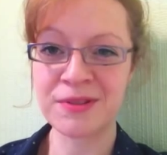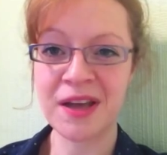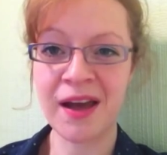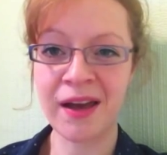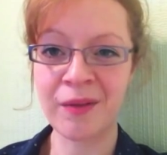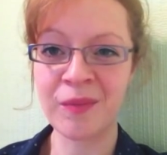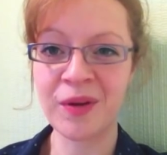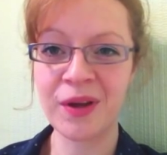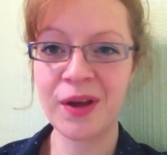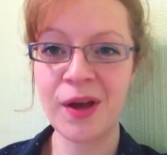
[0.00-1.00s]
time
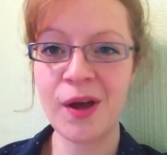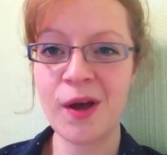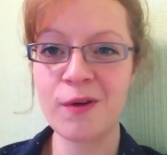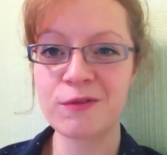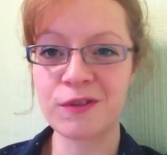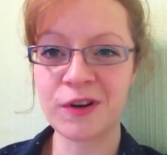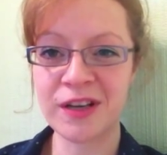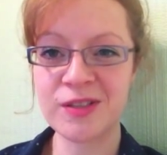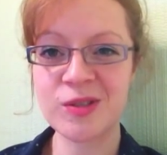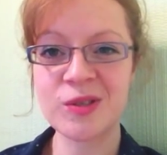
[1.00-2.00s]
for
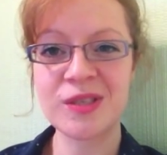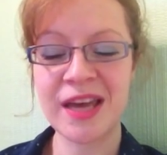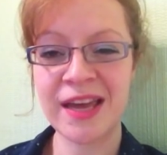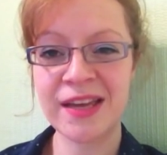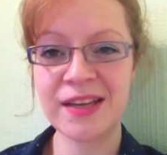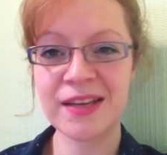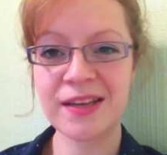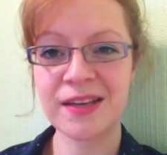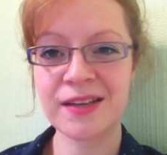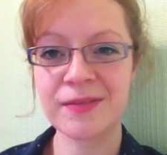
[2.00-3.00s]
us to take